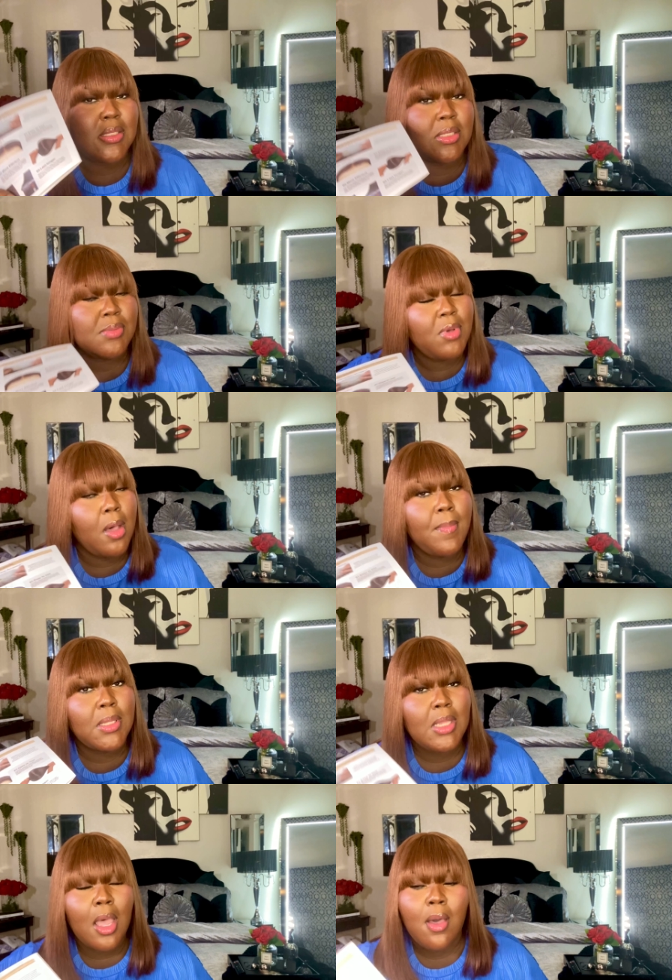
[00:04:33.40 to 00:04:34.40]
as well
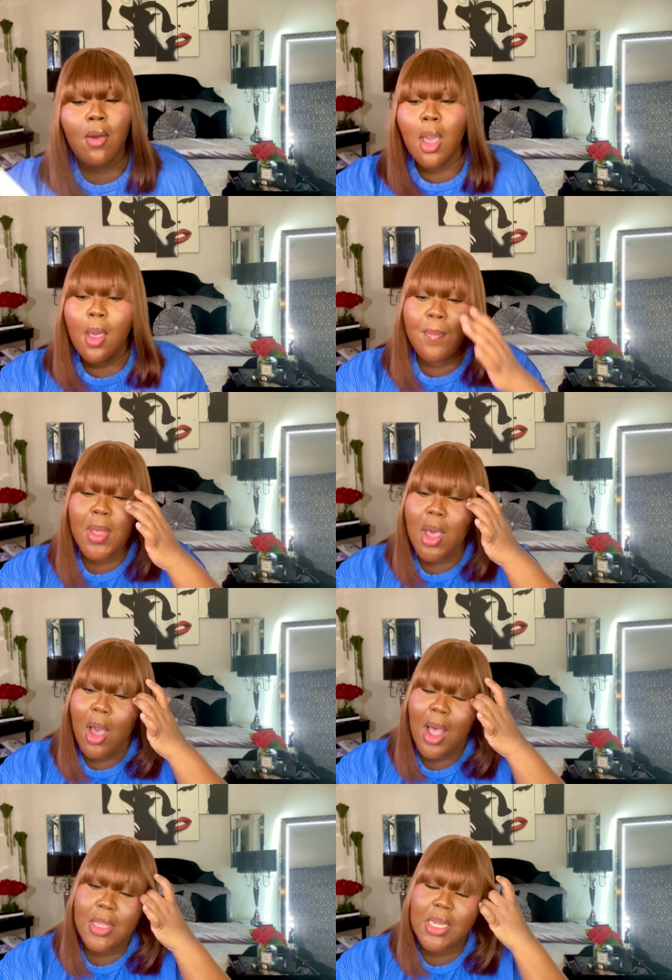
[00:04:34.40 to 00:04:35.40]
below. But
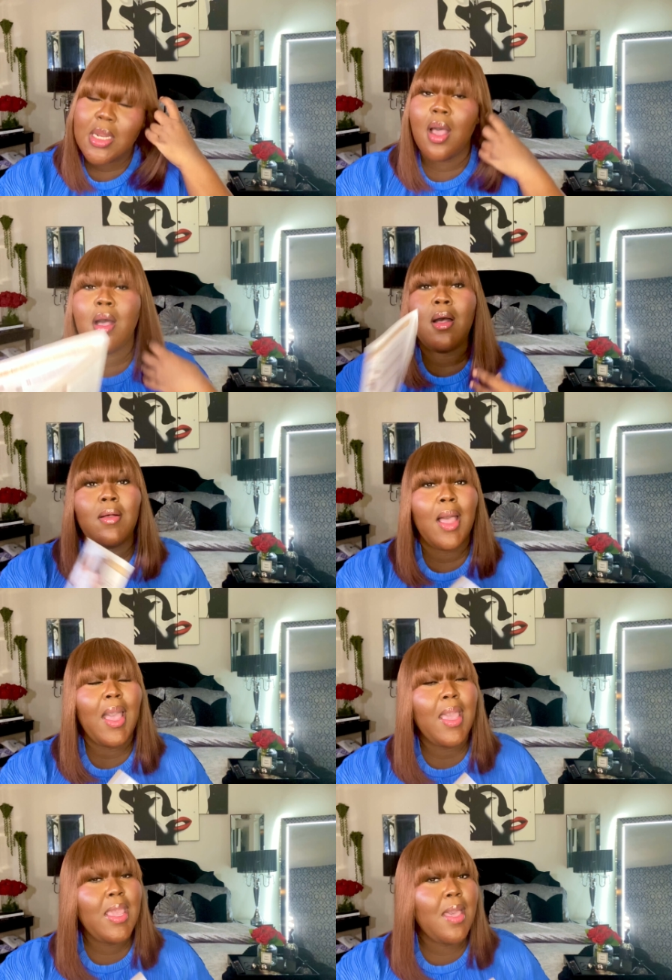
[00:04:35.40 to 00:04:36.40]
all in all,
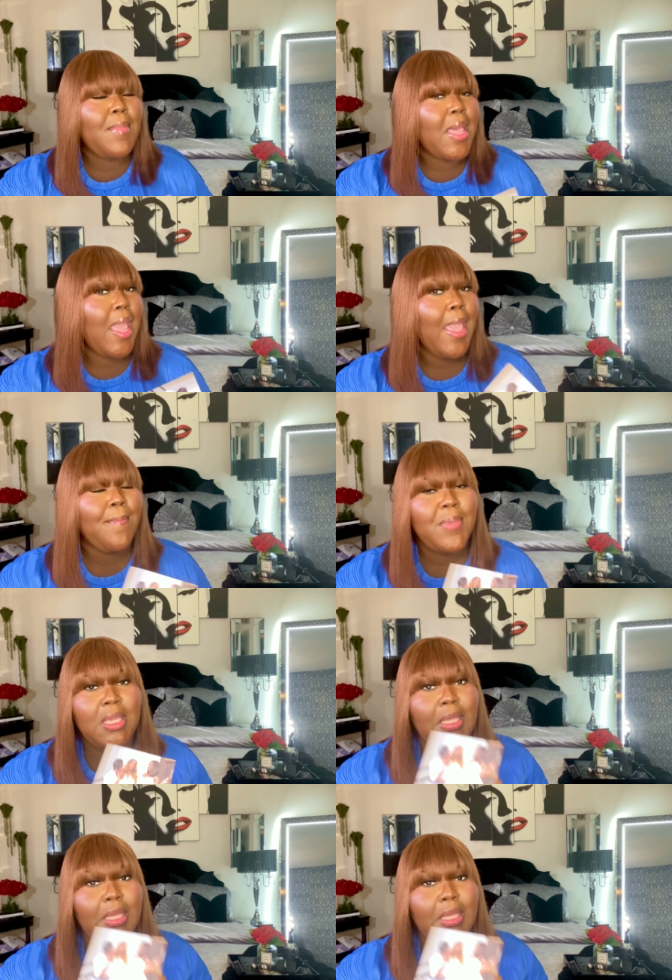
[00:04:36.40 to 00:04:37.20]
I am a happy